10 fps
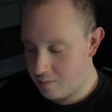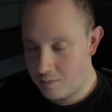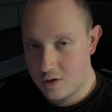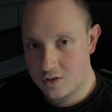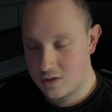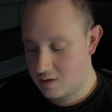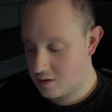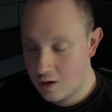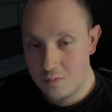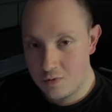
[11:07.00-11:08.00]
I bought
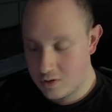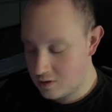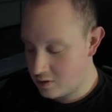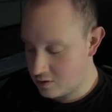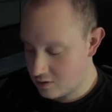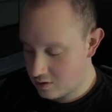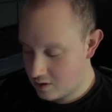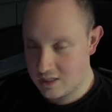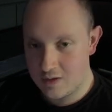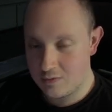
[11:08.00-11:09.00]
all bundles
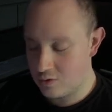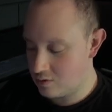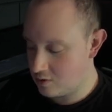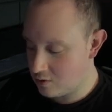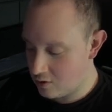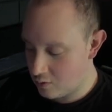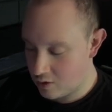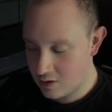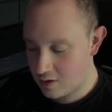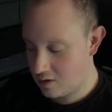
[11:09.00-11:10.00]
except the $100
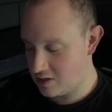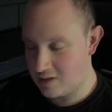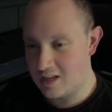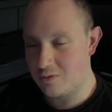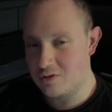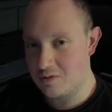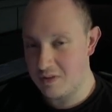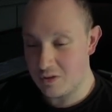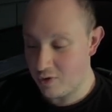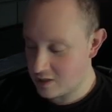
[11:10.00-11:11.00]
one because that was a
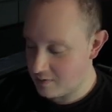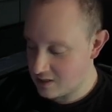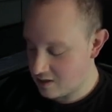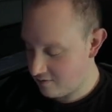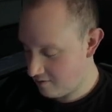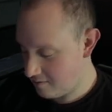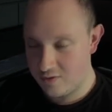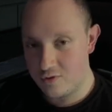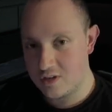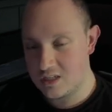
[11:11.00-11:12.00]
bit too expensive.
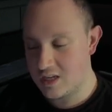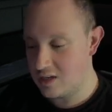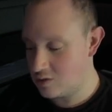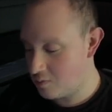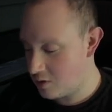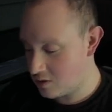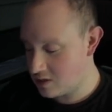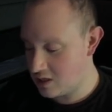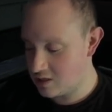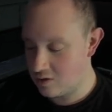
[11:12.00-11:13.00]
And for this year I just bought the
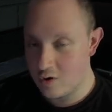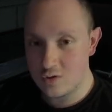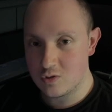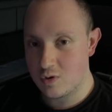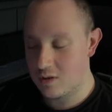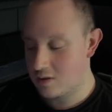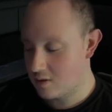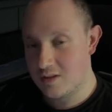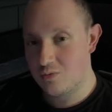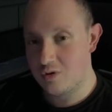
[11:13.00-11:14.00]
60 euros one,
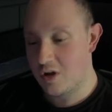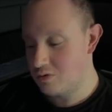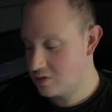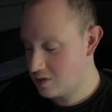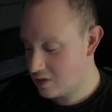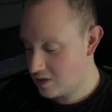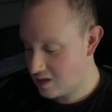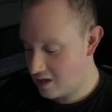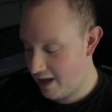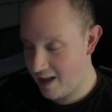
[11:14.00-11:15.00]
and who knows,
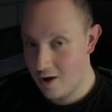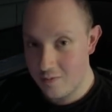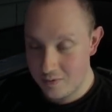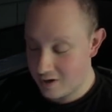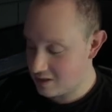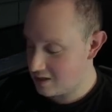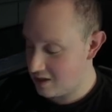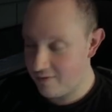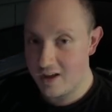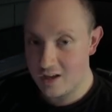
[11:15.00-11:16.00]
I hope not,
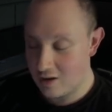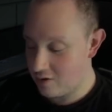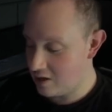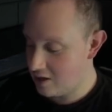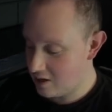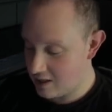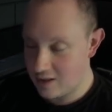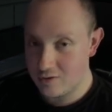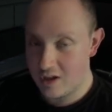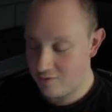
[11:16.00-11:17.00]
if I get lucky, that
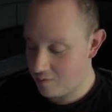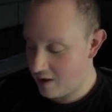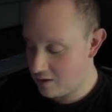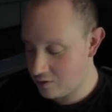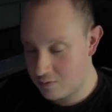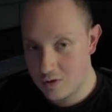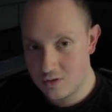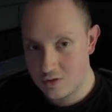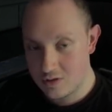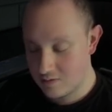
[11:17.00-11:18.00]
I don't have to buy the other
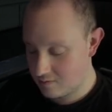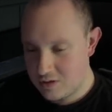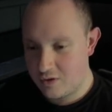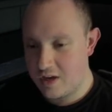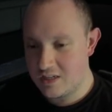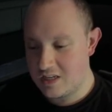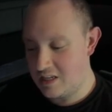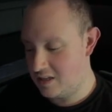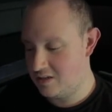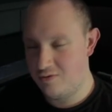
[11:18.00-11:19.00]
bundles. As you can see,
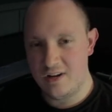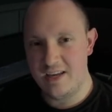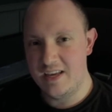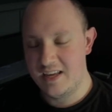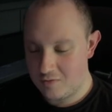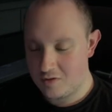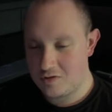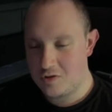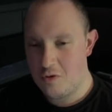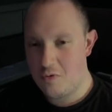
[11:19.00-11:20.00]
this is really
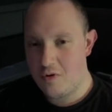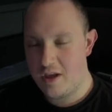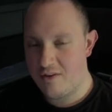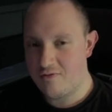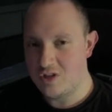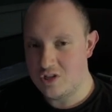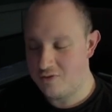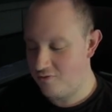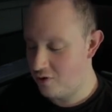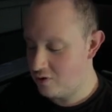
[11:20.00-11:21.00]
not so
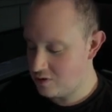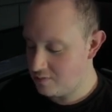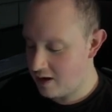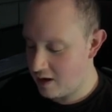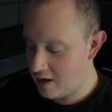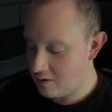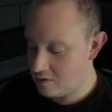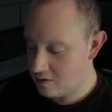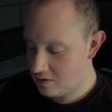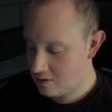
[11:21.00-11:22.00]
efficient focus, my
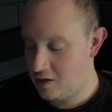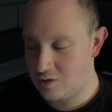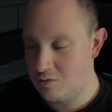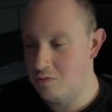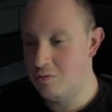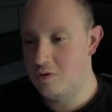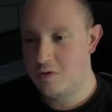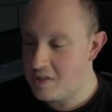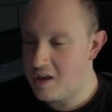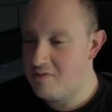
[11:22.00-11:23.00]
account. just do
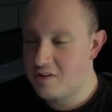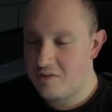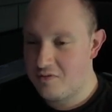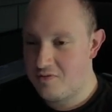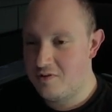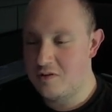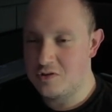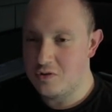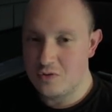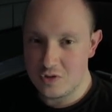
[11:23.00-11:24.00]
whatever
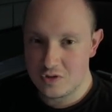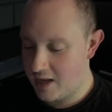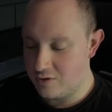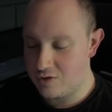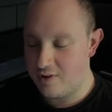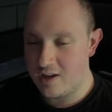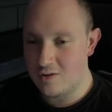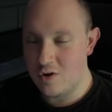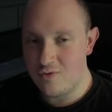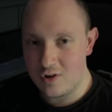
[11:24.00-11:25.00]
feels good. I don't try
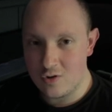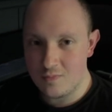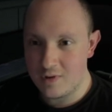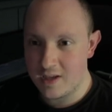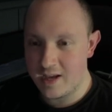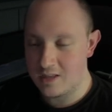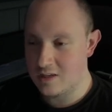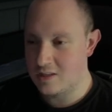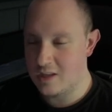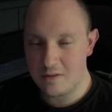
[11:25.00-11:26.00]
to overcomplicate
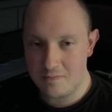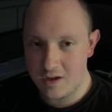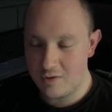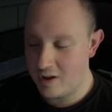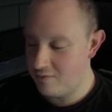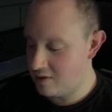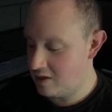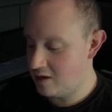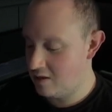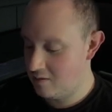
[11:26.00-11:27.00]
it, nitpick on
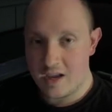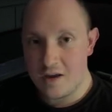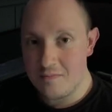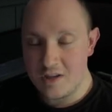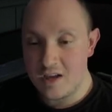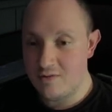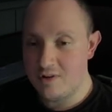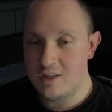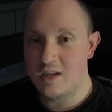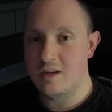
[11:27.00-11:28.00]
everything. I can beat
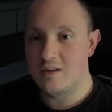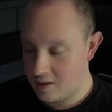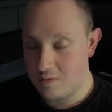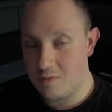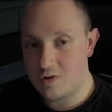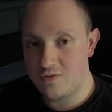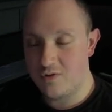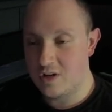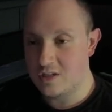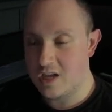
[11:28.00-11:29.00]
everything. And the most
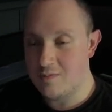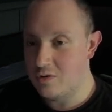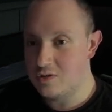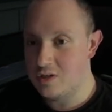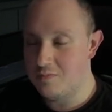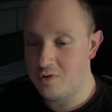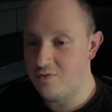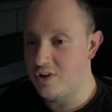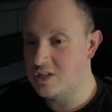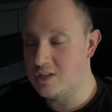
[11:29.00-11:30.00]
fun is the MOC
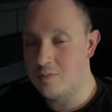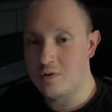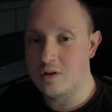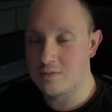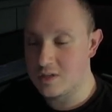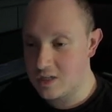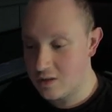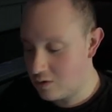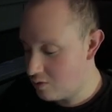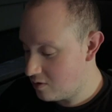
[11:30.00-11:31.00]
Perfection Apcalyptic
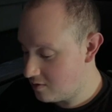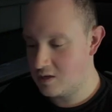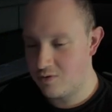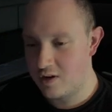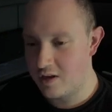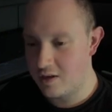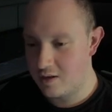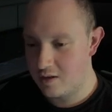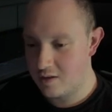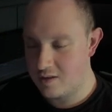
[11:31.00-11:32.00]
Shadow. It is really
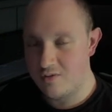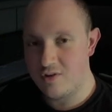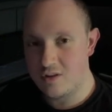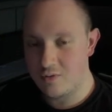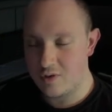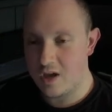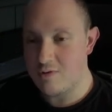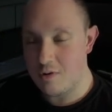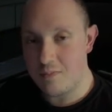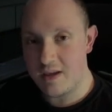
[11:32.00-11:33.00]
different with
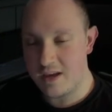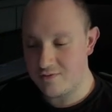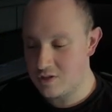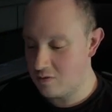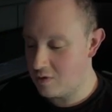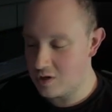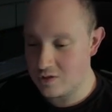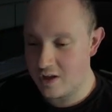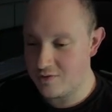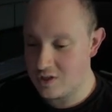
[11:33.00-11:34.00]
how I play FGO
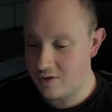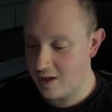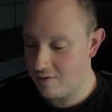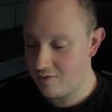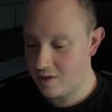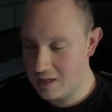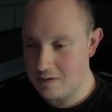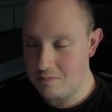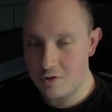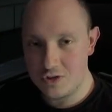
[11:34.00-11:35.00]
because in FGO I have
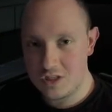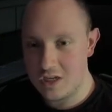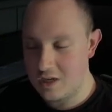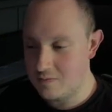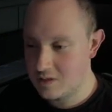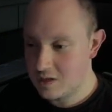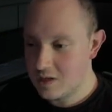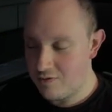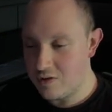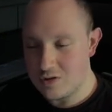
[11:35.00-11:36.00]
pre-built teams,
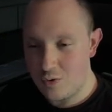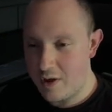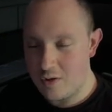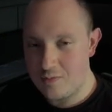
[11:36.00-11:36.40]
everything is quite